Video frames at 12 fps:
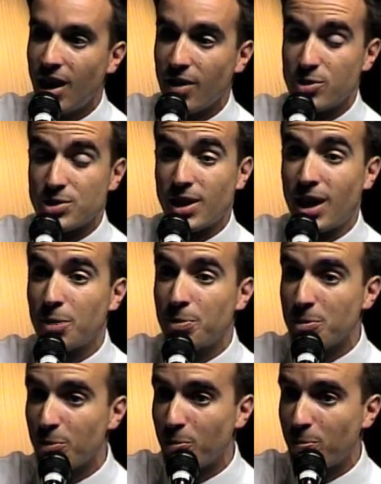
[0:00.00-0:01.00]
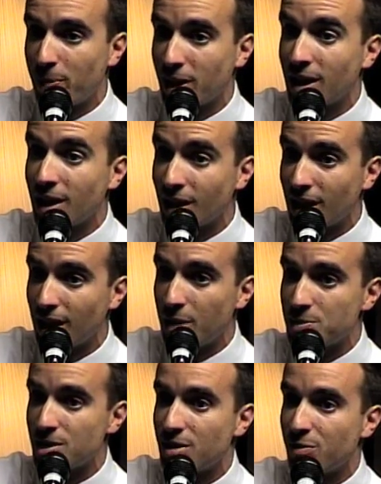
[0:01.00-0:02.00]
There's a lot of people picking
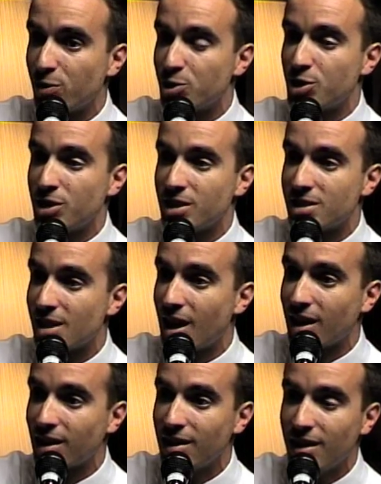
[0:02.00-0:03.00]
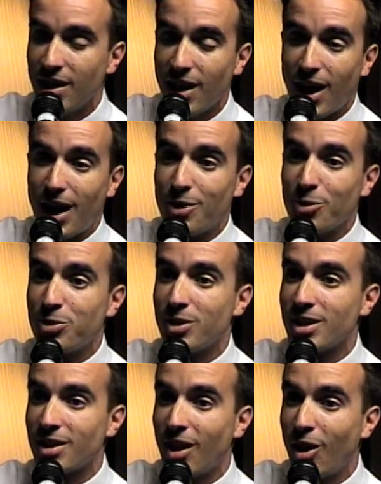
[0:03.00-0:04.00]
Clemson and Virginia Tech. I don't
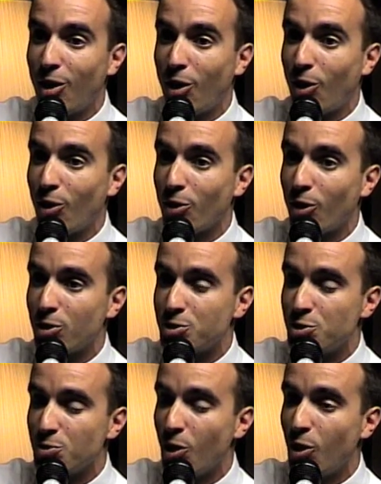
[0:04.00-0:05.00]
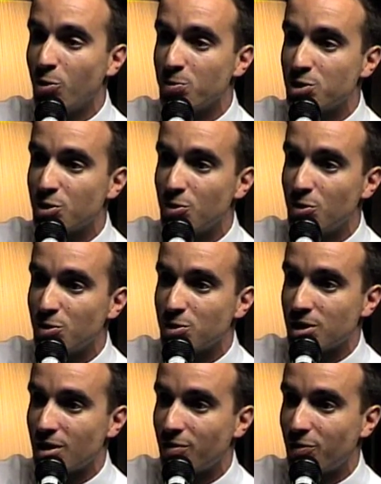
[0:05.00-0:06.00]
think our two home
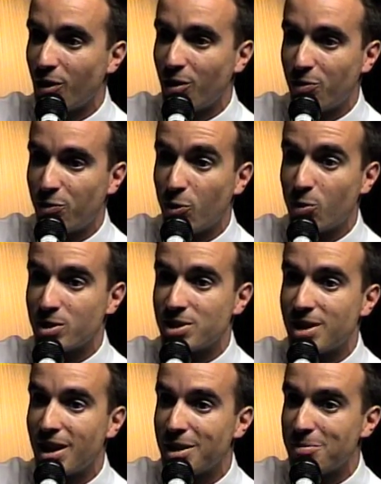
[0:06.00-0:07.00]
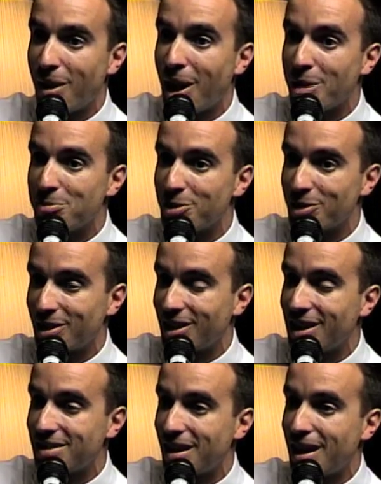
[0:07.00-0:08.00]
schools of Florida State and Miami are going to
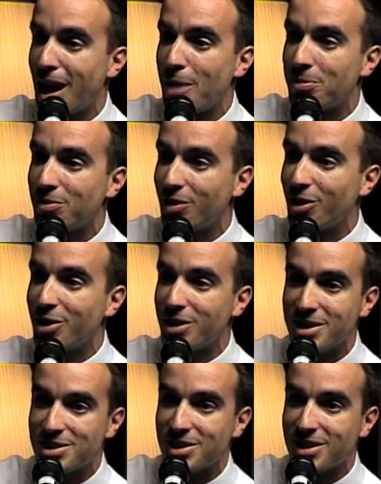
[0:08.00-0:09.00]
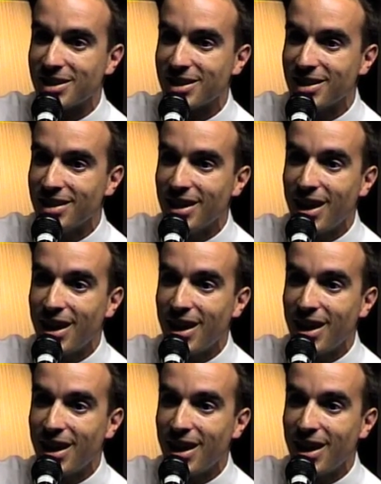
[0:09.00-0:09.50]
let that happen very easily.